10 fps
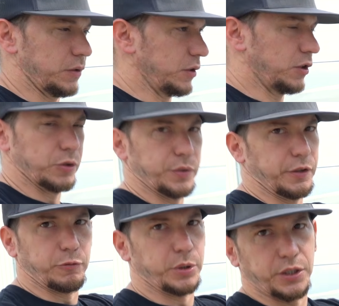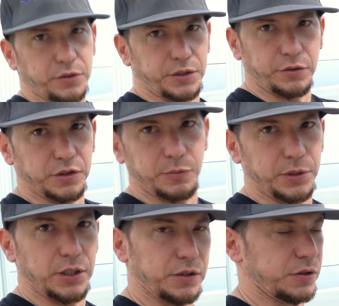along with everybody else here at
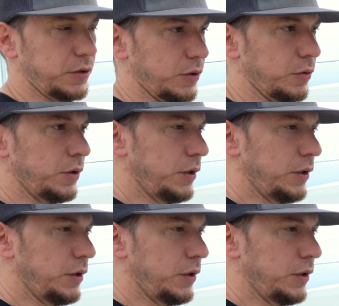Speedhaus, you know.